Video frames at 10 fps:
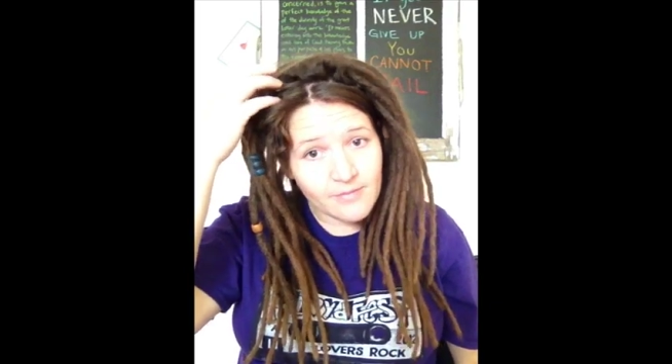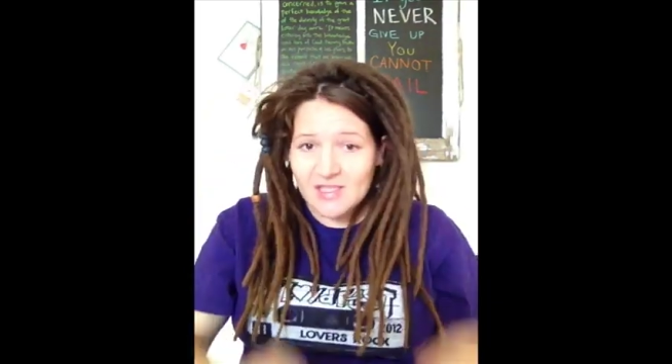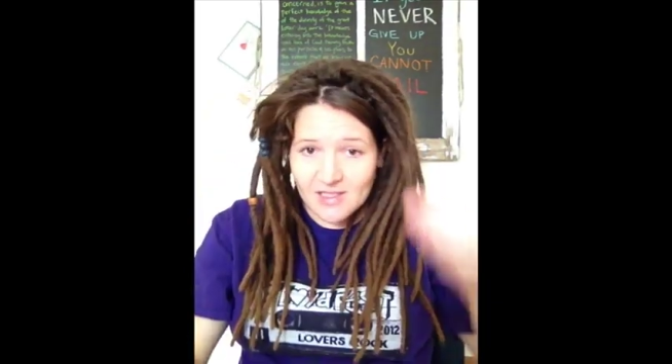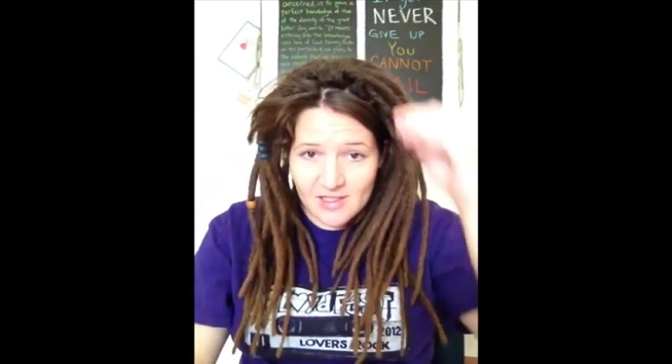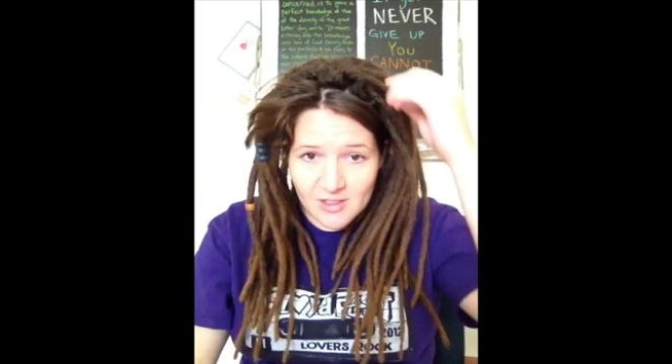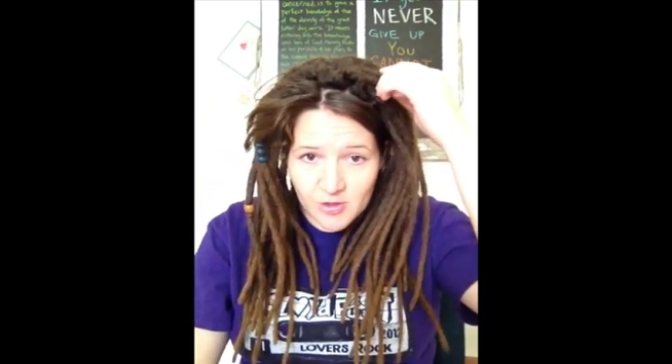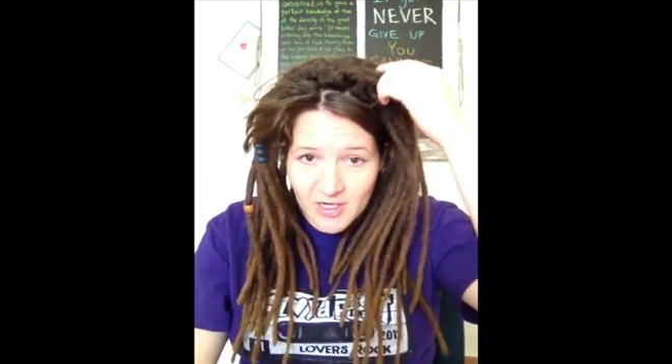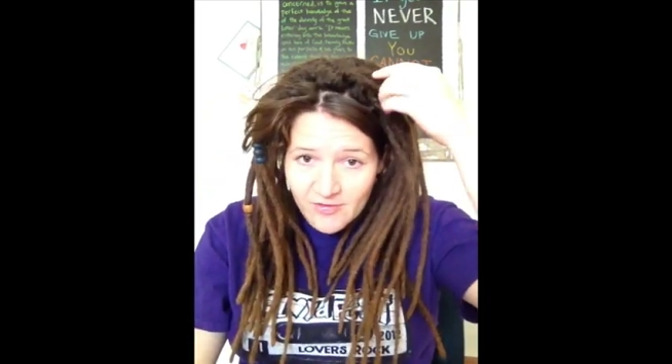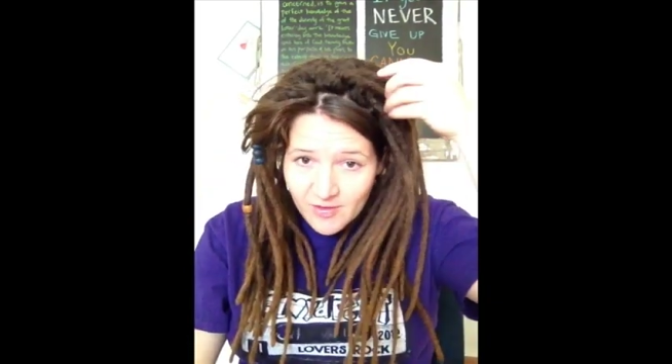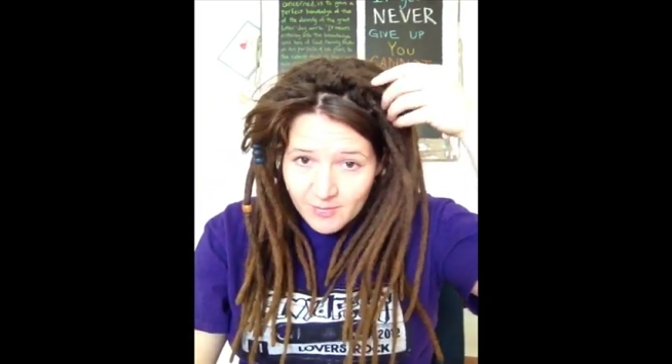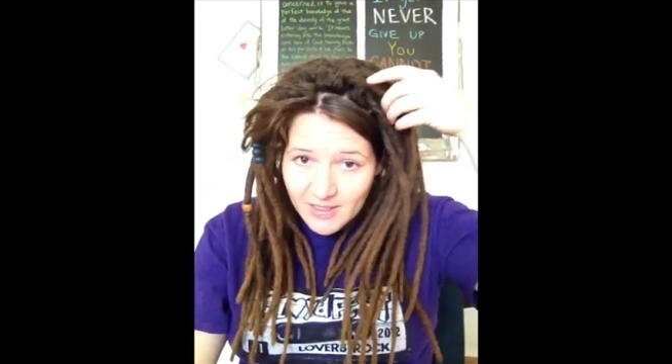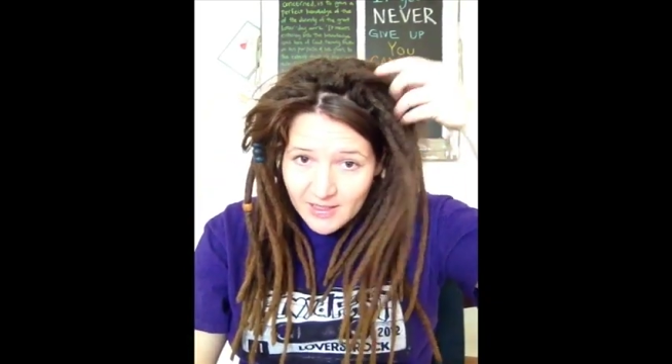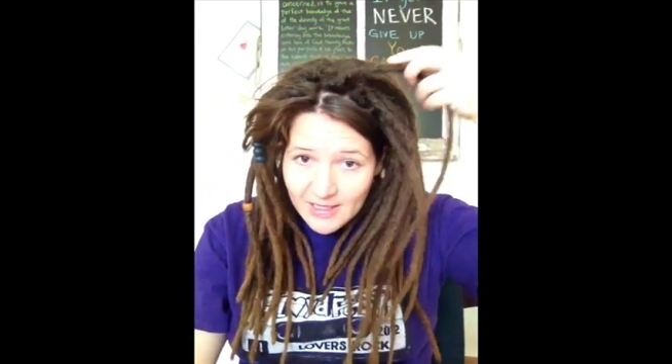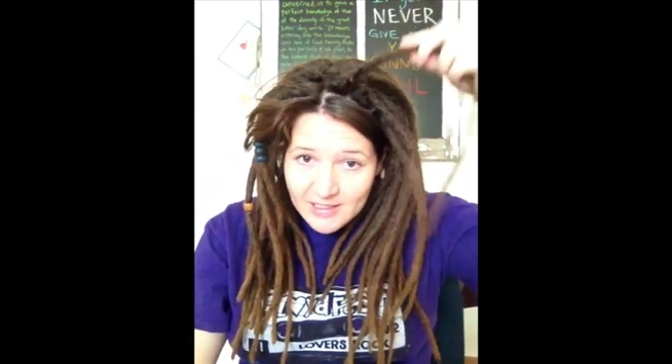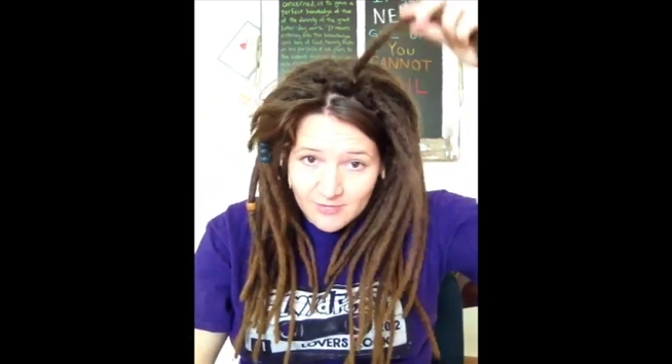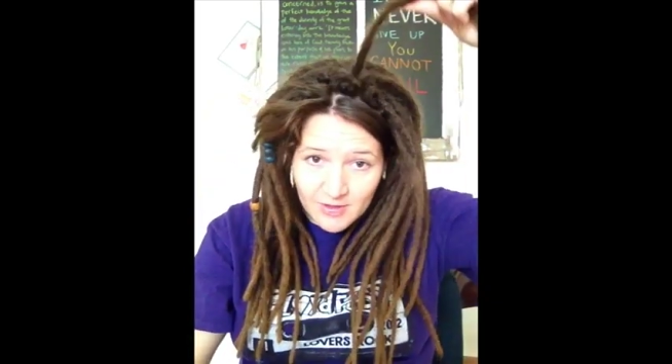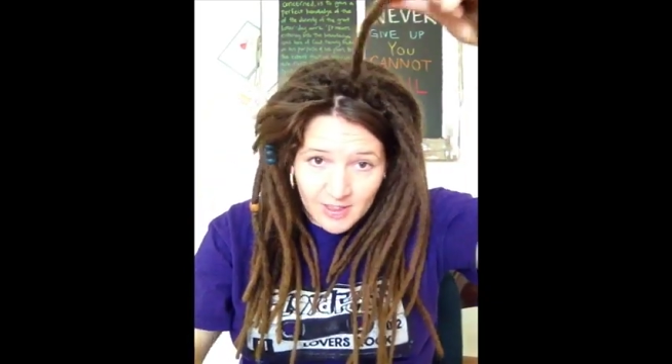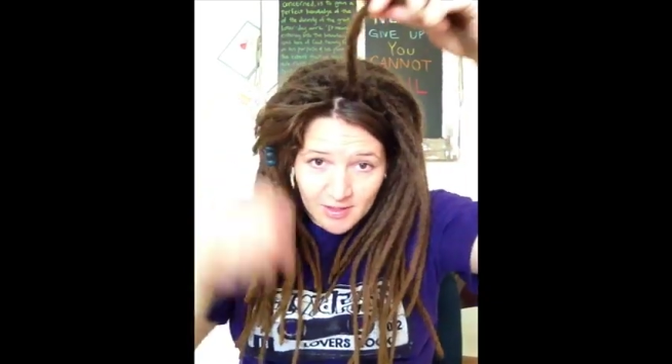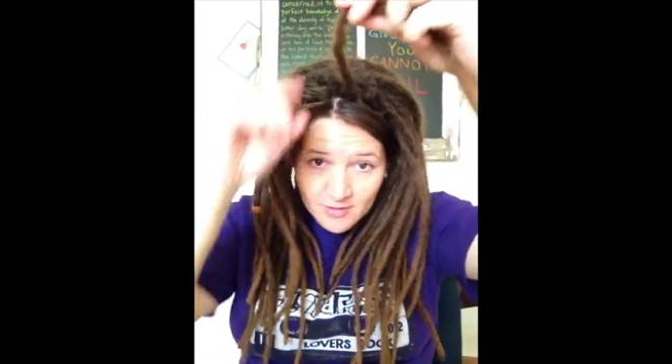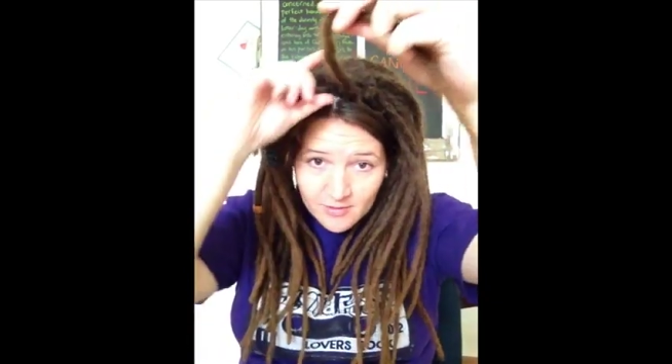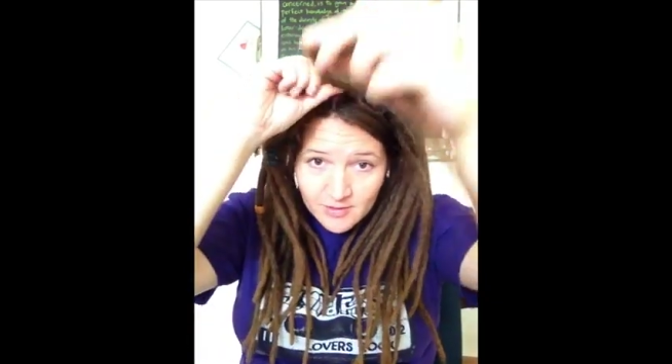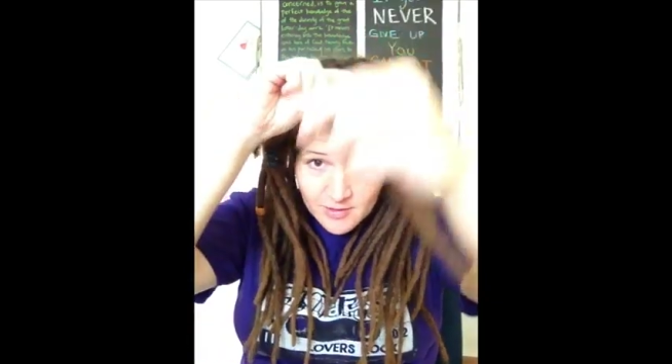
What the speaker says: This is the dread from my last video